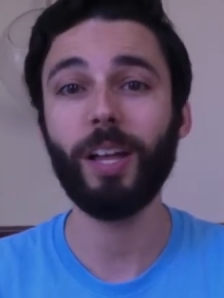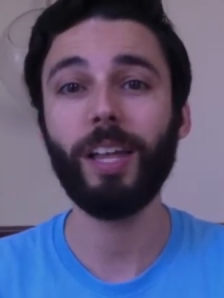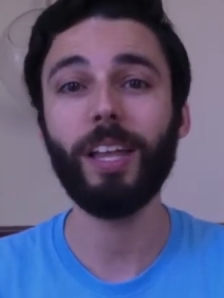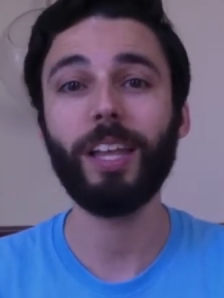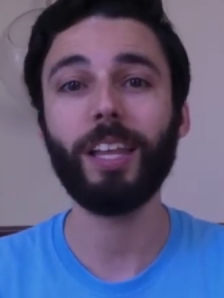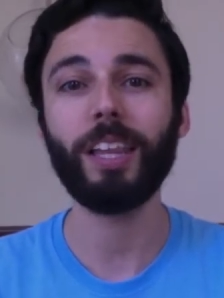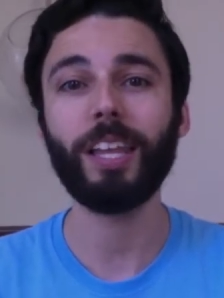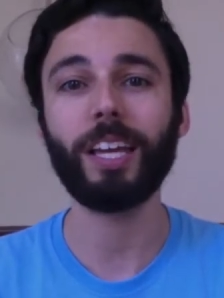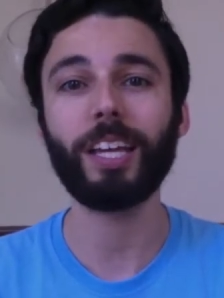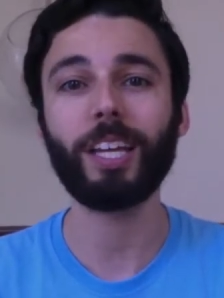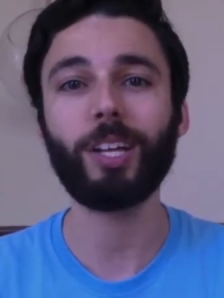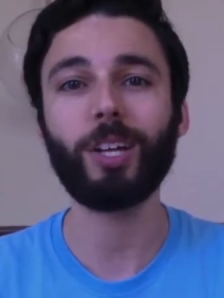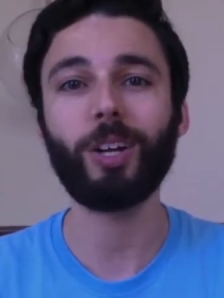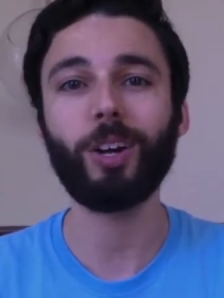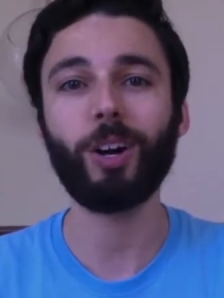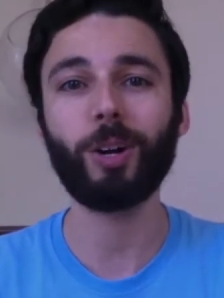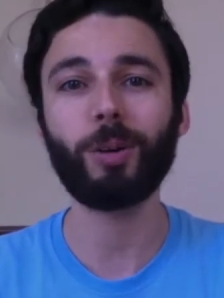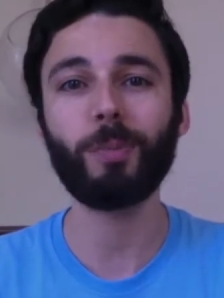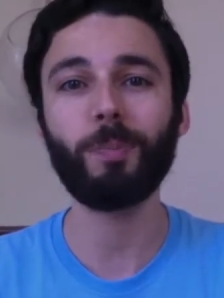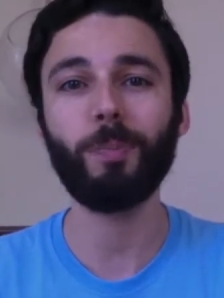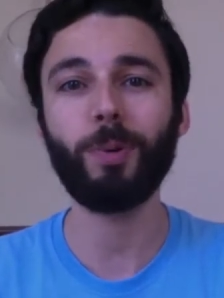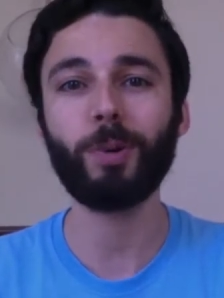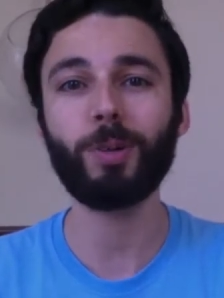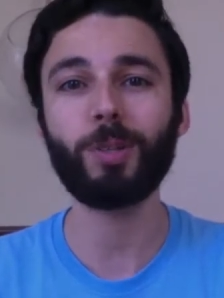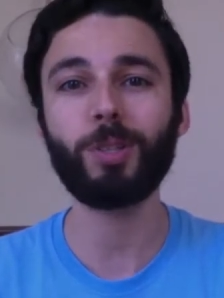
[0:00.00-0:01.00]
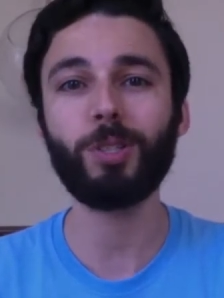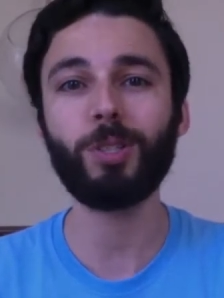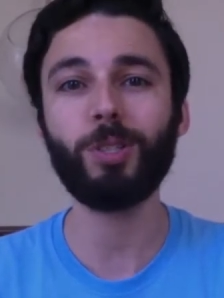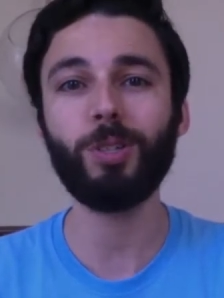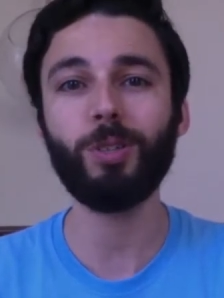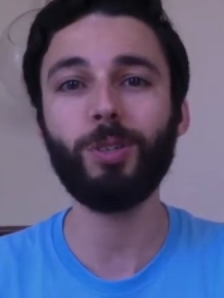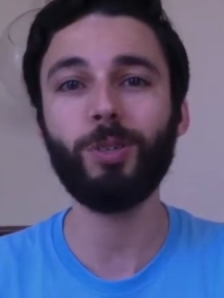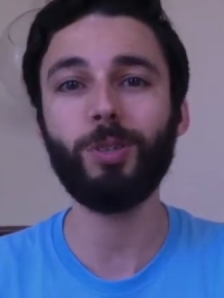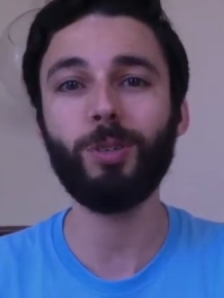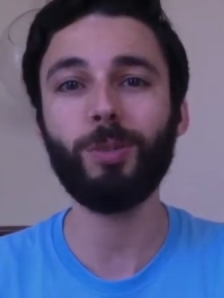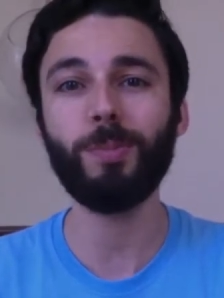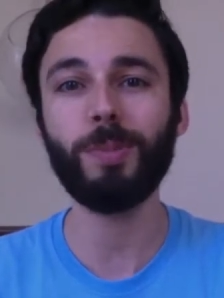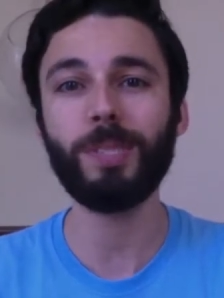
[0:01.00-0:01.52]
like cardboard
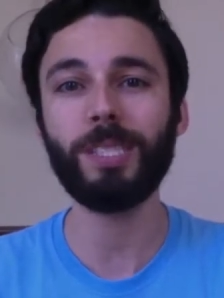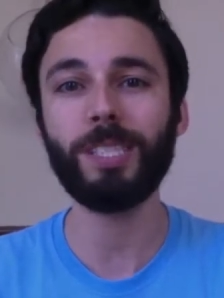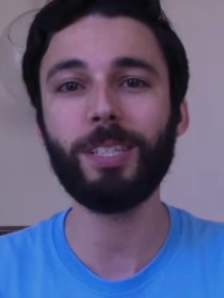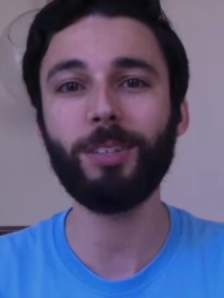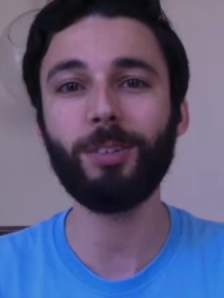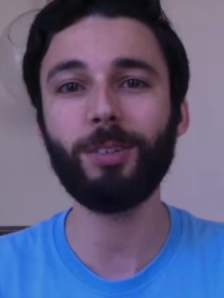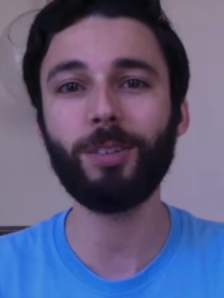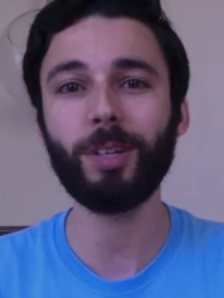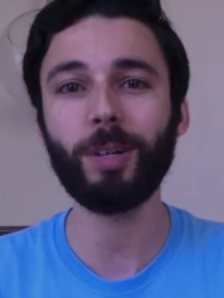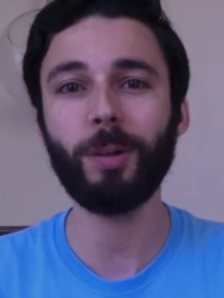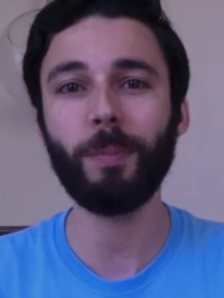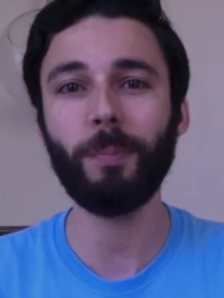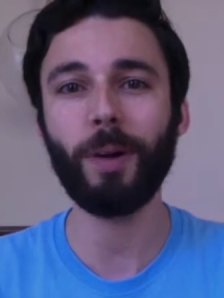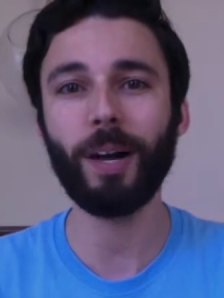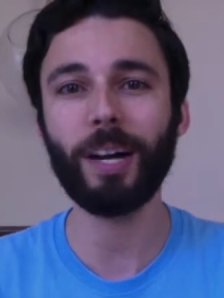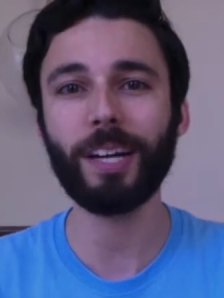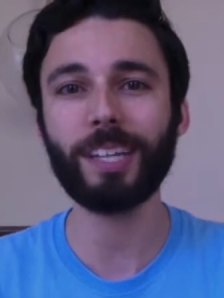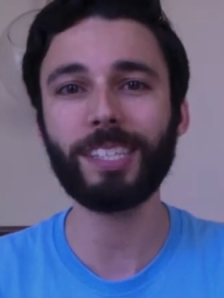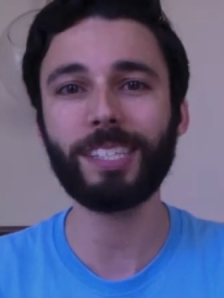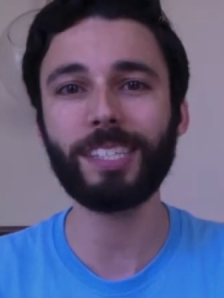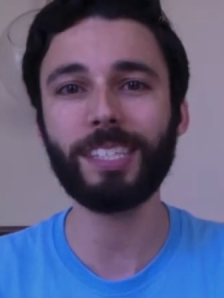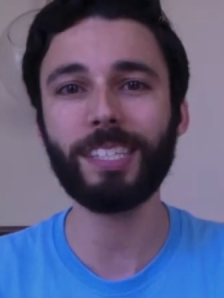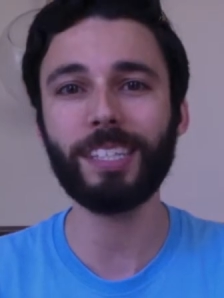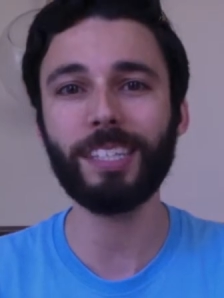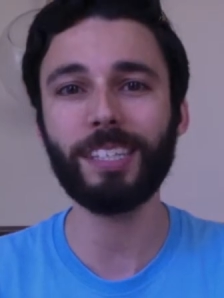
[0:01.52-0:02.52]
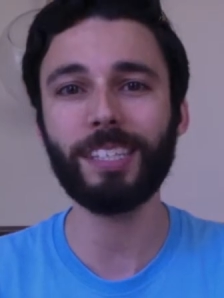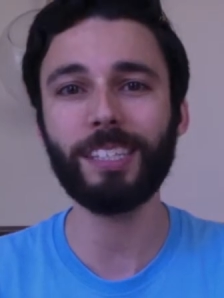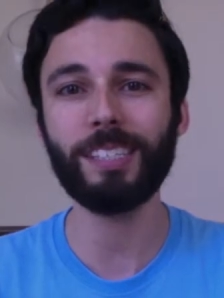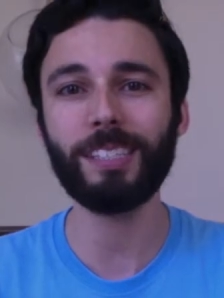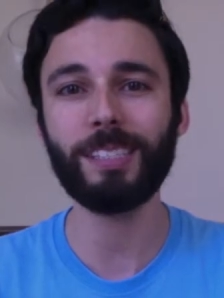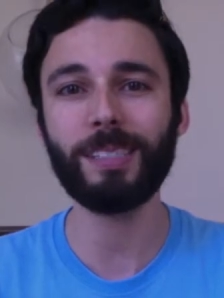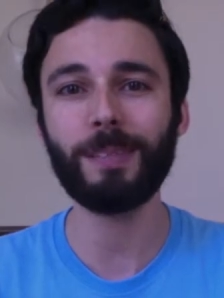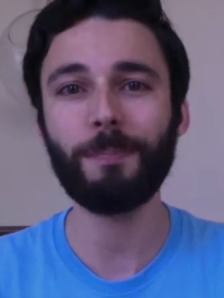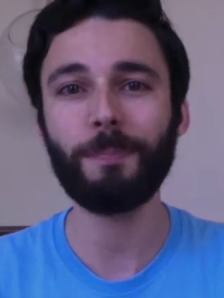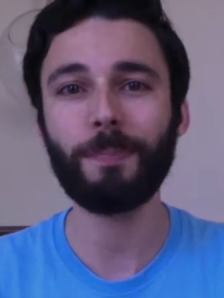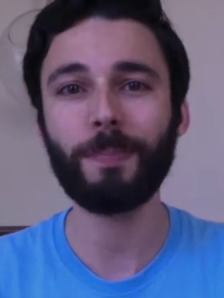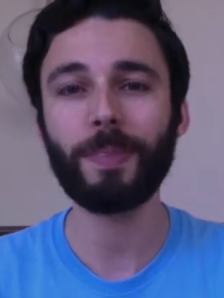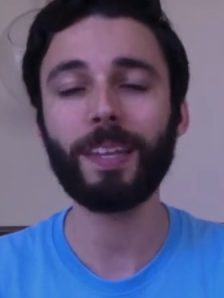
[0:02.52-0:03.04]
tubes, cereal boxes,
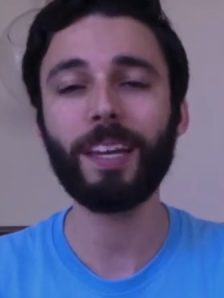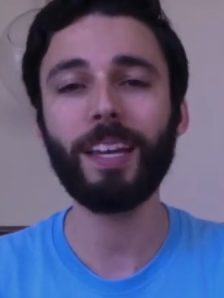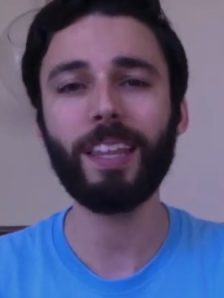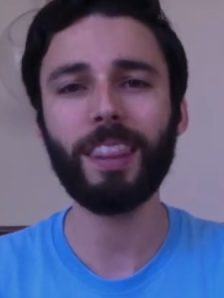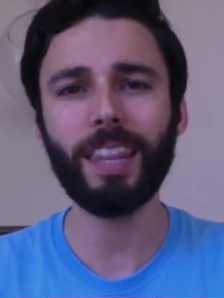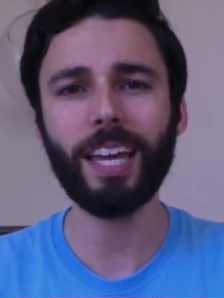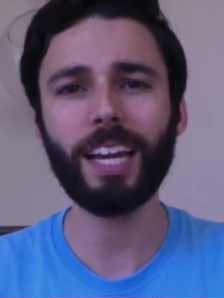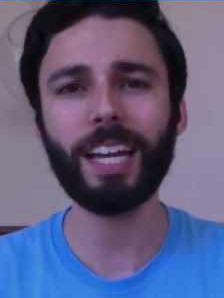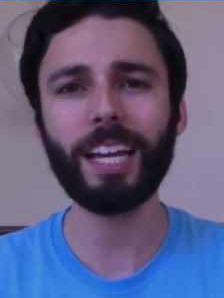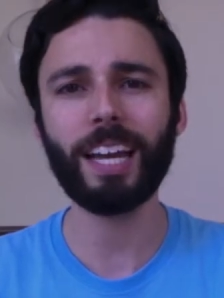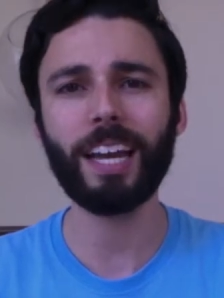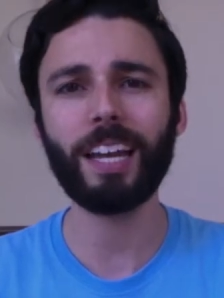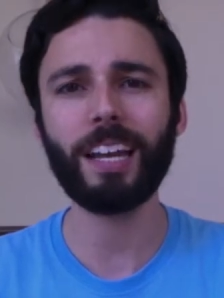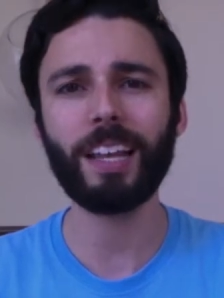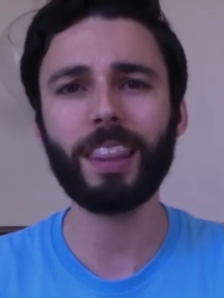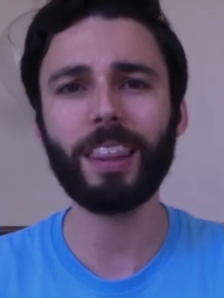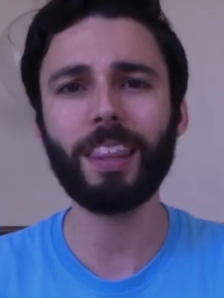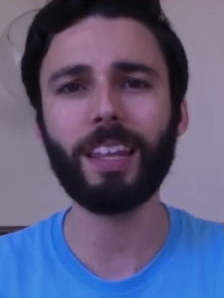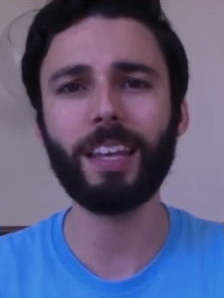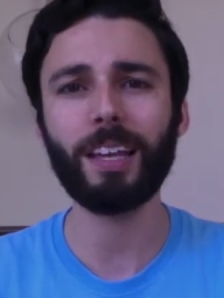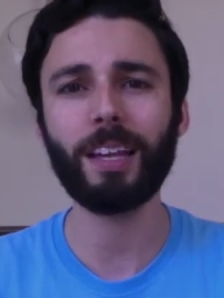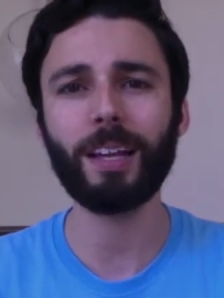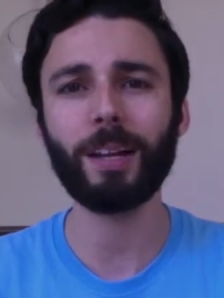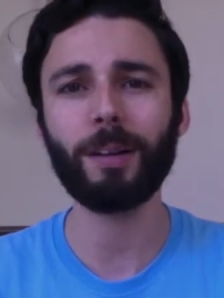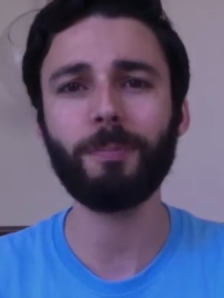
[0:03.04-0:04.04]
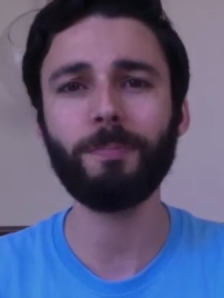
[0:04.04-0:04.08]
that kind of thing.